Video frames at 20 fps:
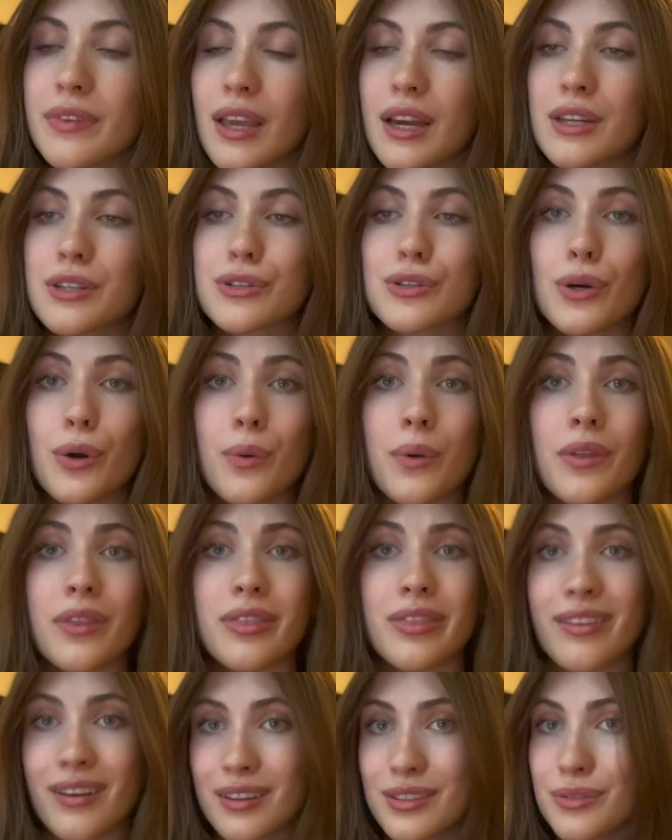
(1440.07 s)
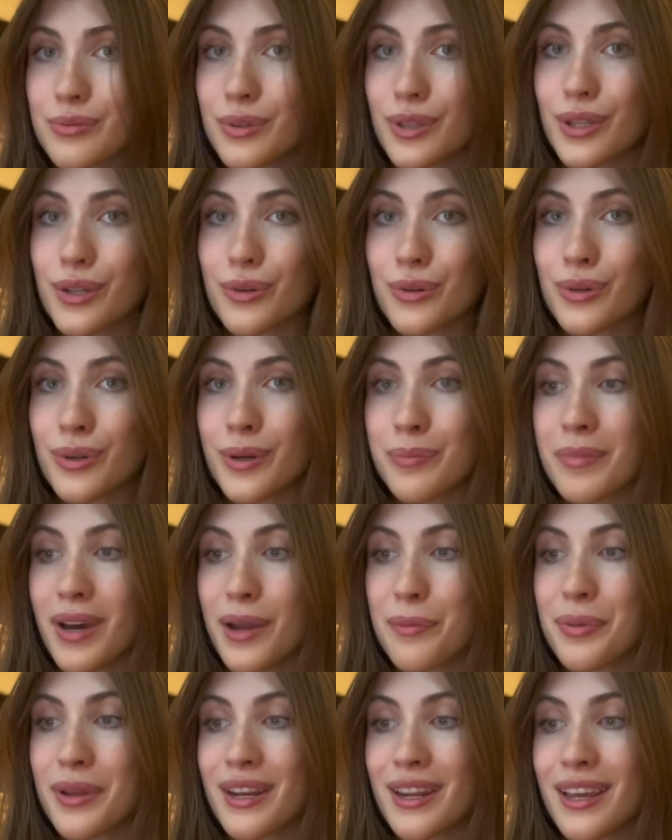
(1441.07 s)
So that's really cool in my
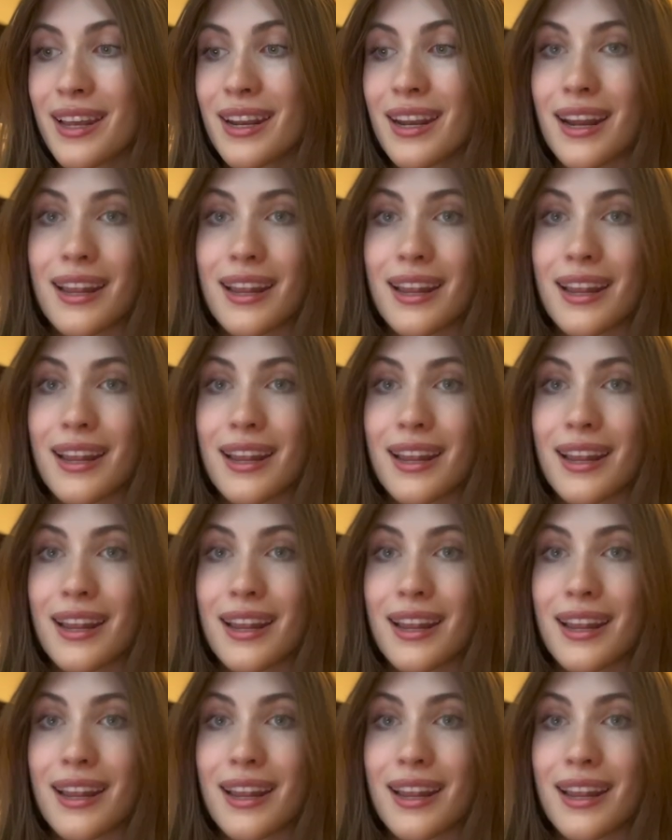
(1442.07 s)
opinion,